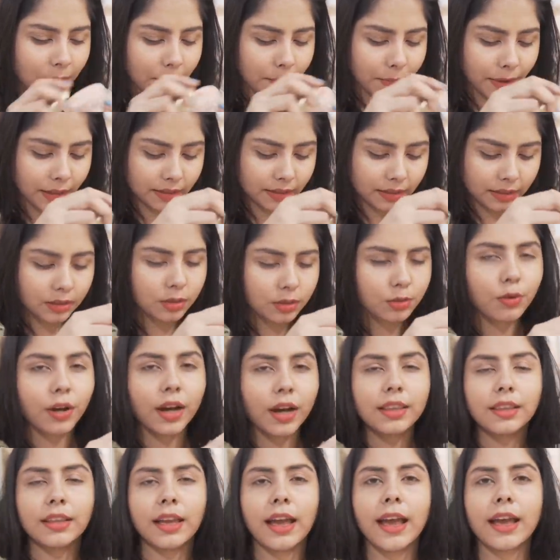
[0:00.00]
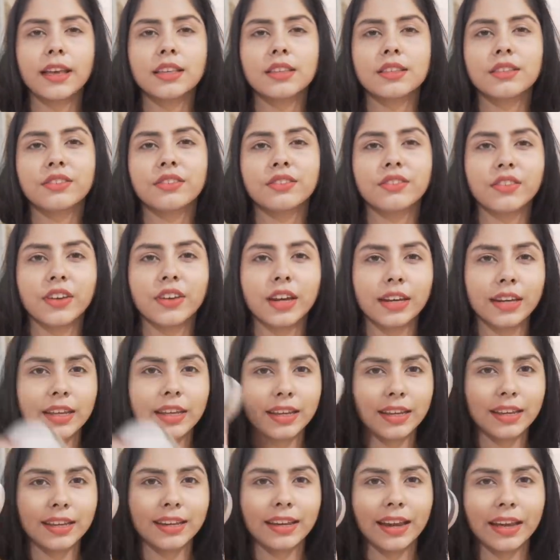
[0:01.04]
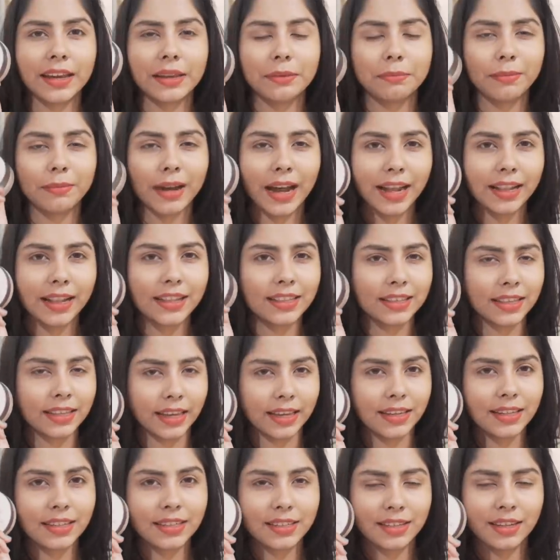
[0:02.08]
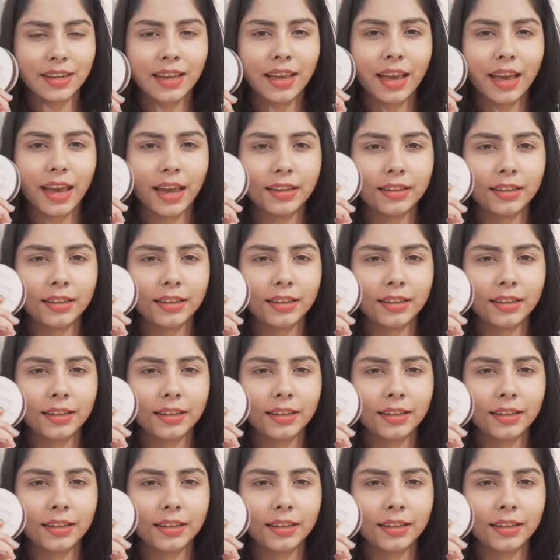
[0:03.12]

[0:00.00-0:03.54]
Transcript: But this one has very like mild scent, and